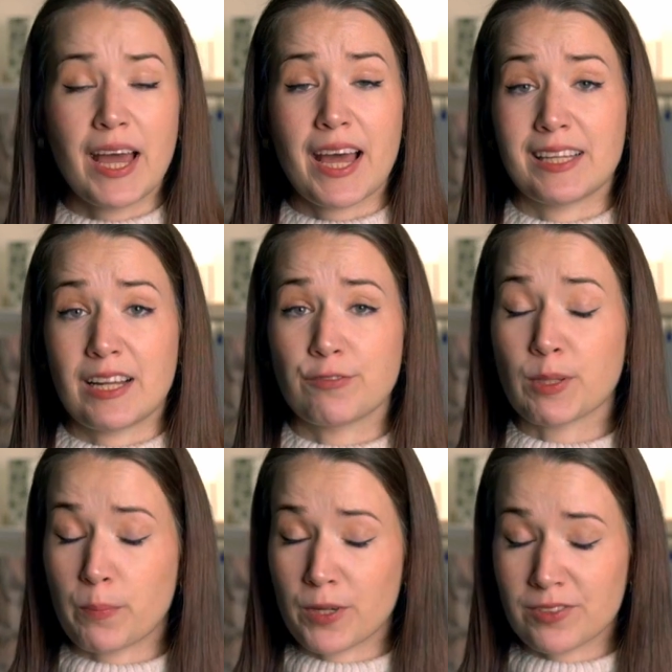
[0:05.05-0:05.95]
and left a
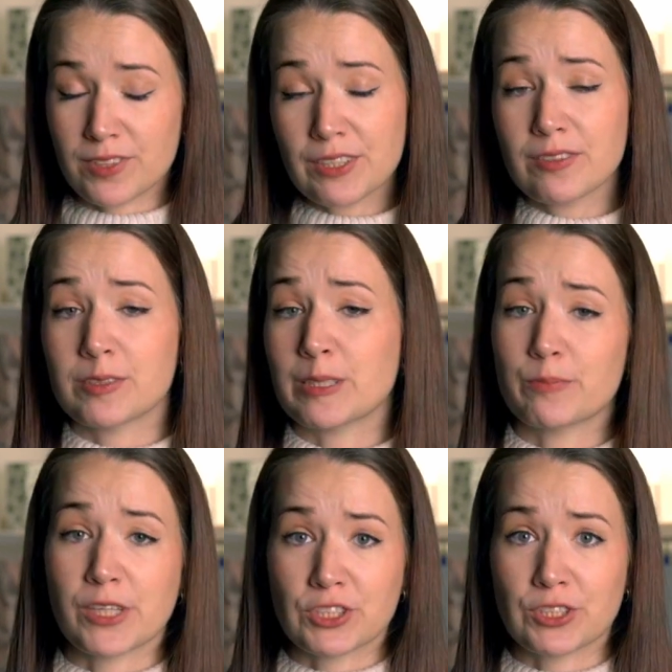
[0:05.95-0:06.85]
particular
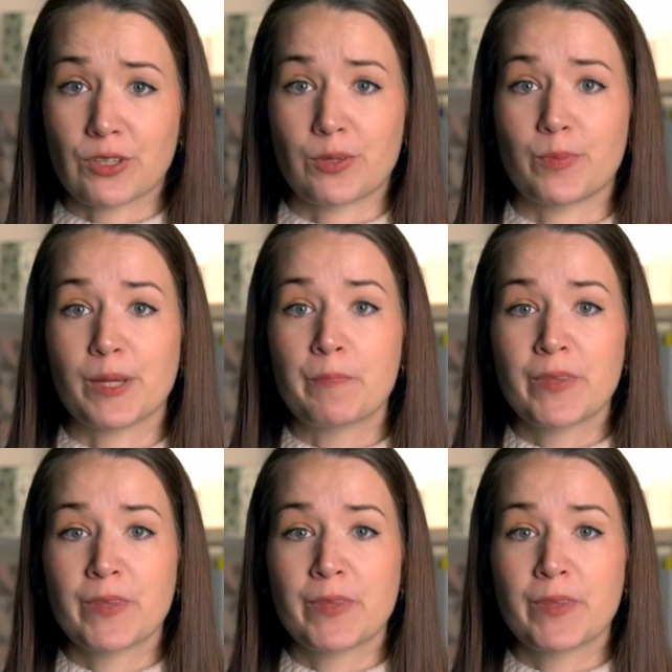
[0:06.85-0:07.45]
impression on me,